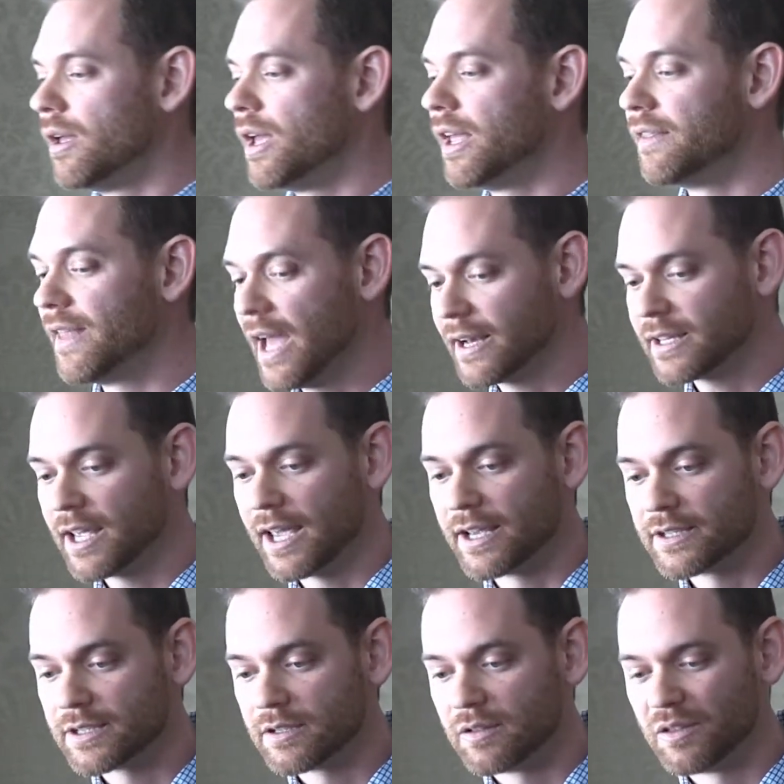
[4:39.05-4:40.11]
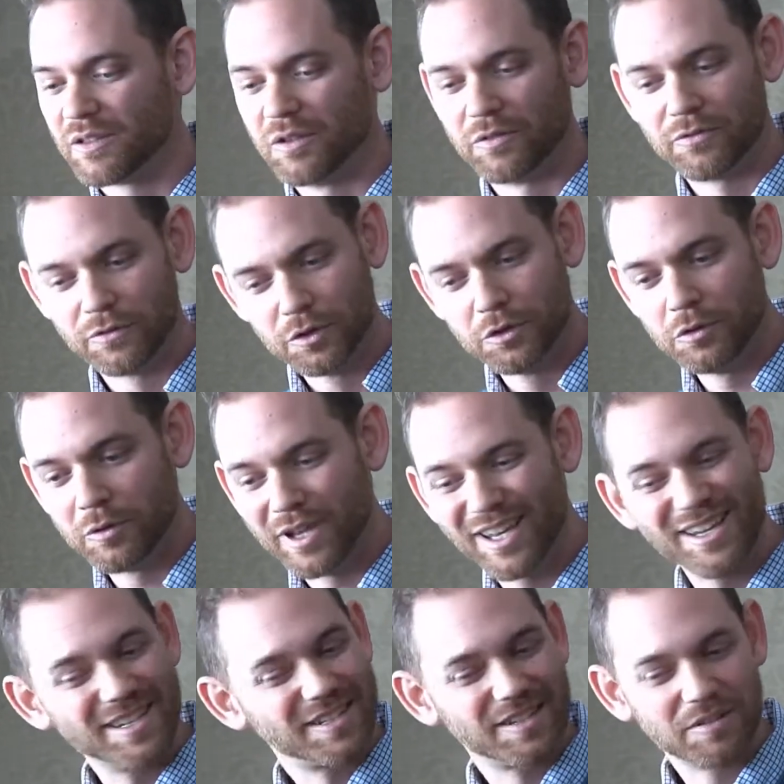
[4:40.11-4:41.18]
in that case, the flu
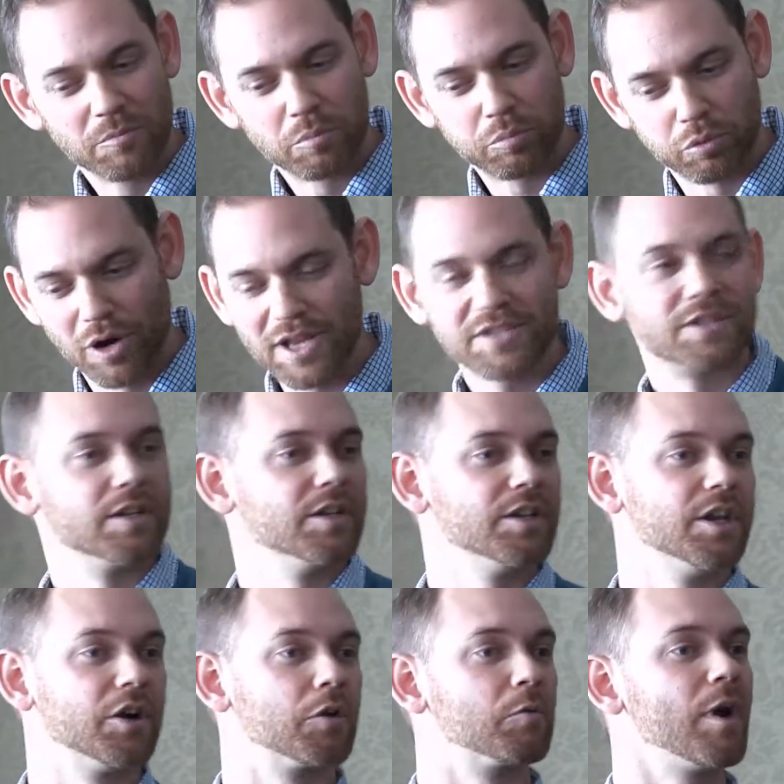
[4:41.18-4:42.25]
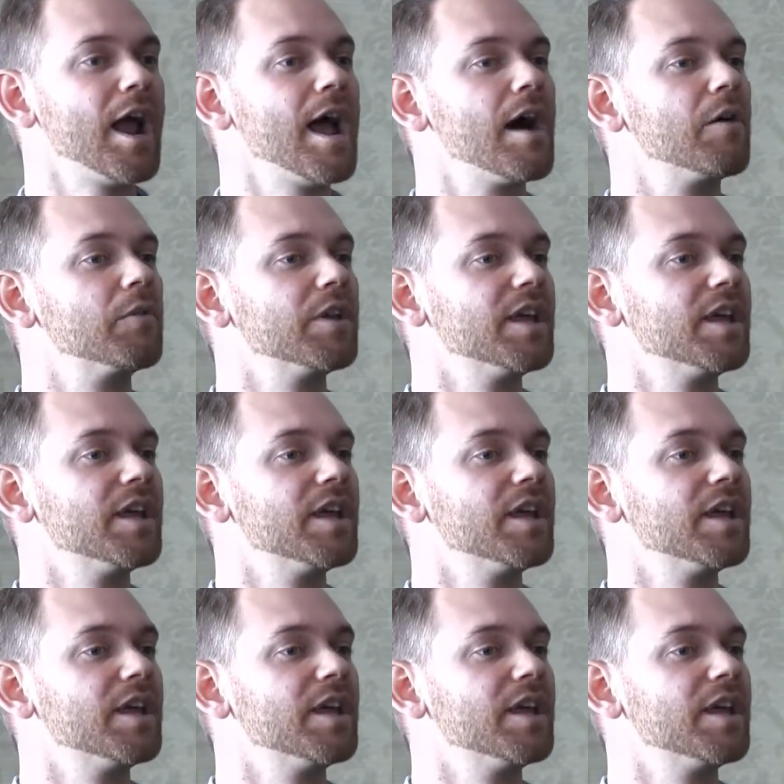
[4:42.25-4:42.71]
is present year-round.